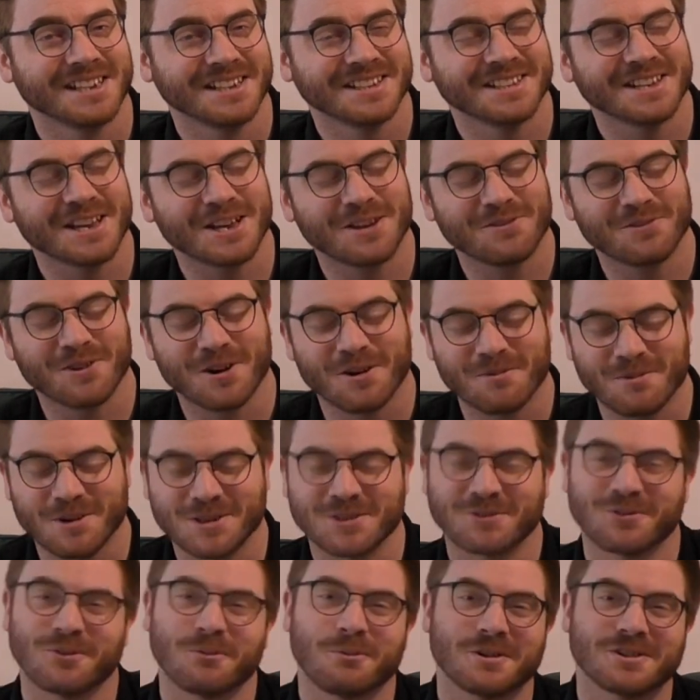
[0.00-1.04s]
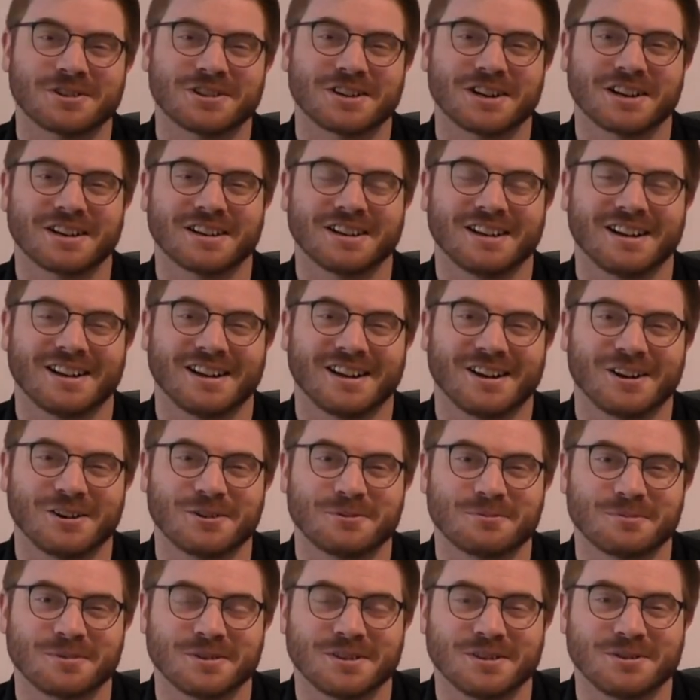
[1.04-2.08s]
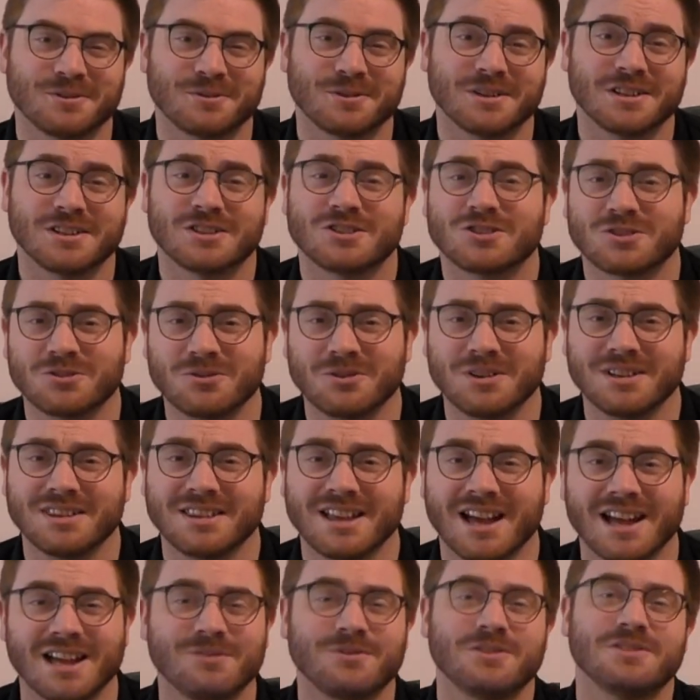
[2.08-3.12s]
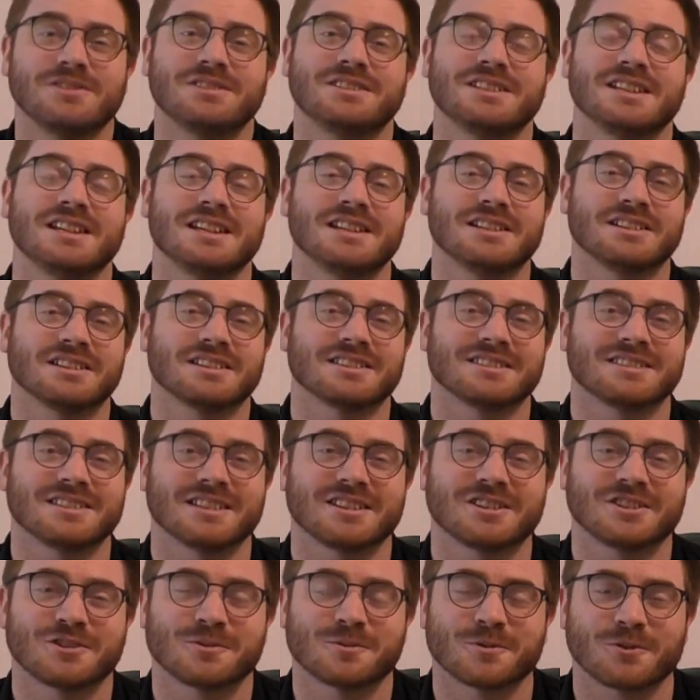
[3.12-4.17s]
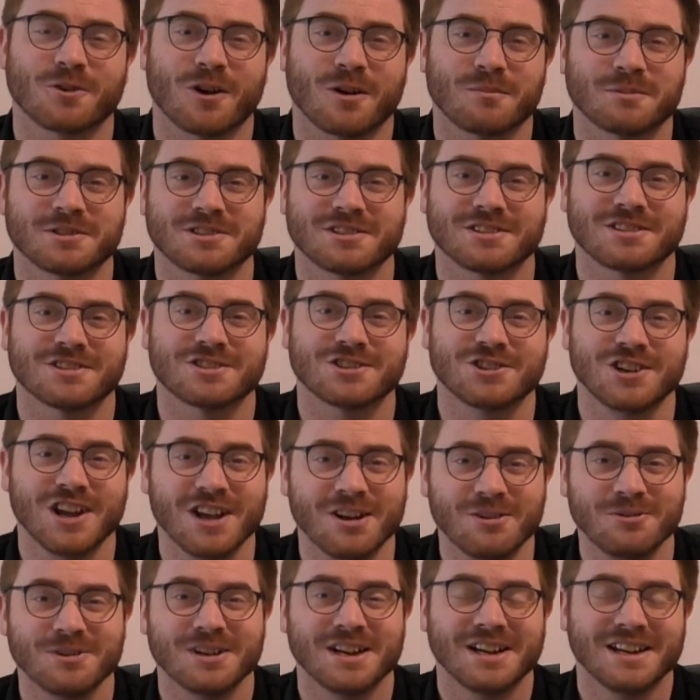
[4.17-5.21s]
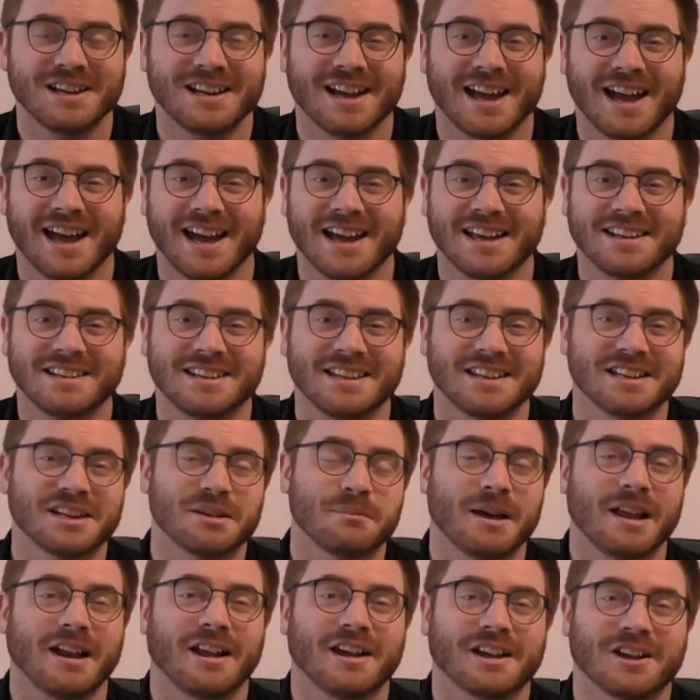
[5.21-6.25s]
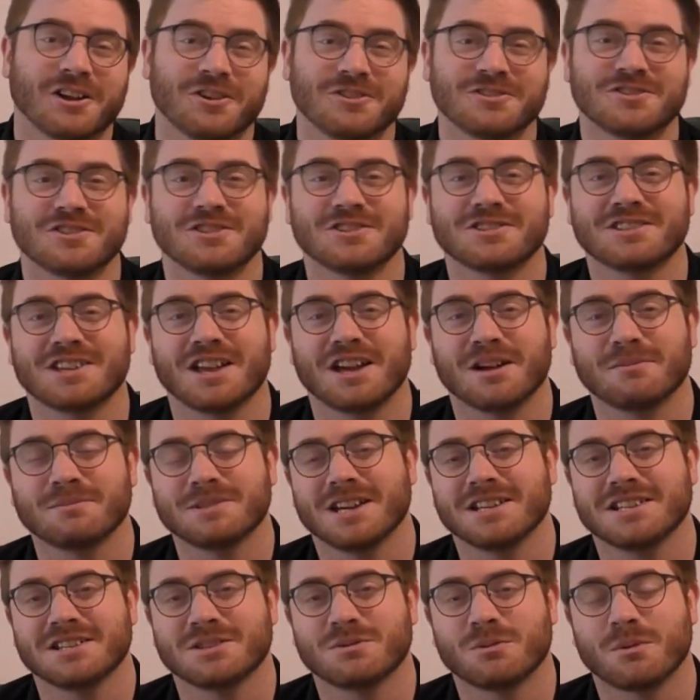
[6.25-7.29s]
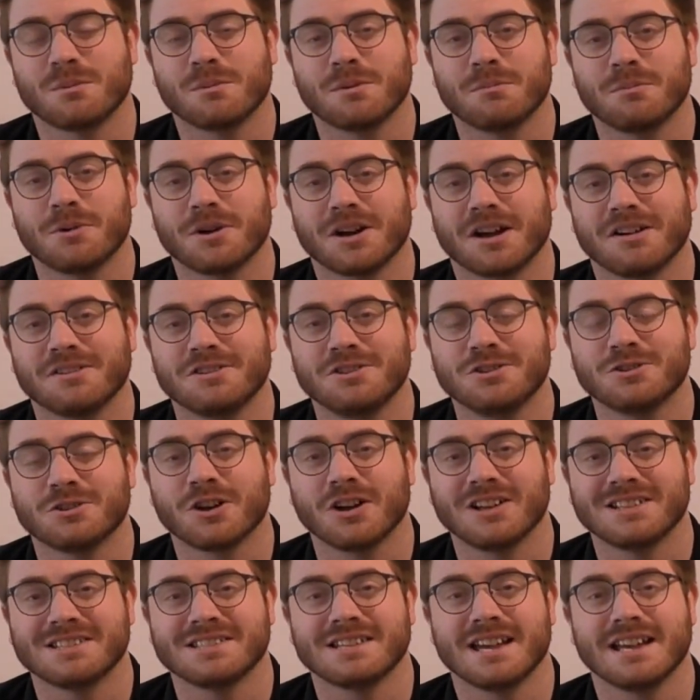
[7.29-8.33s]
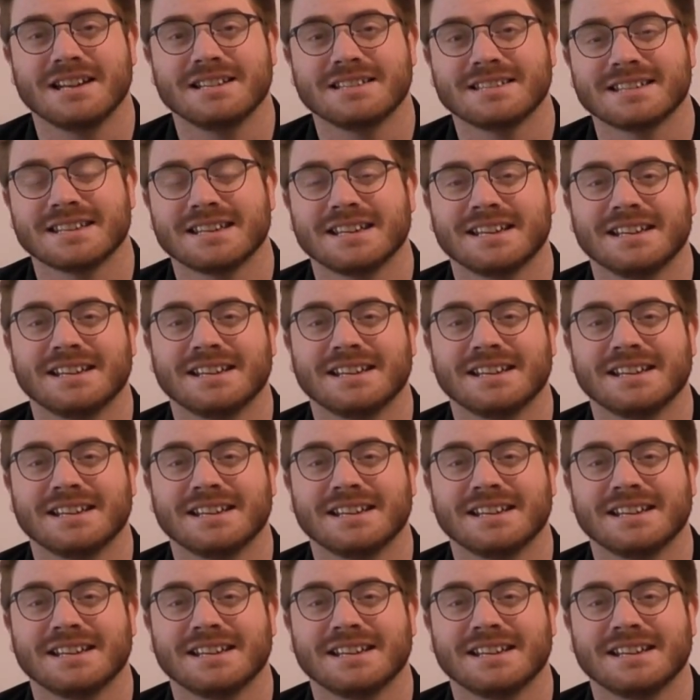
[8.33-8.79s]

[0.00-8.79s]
Thank you very much for watching. I hope you enjoyed that. If you did, consider subscribing to the channel and hitting the bell icon so you stay updated when we put out new content.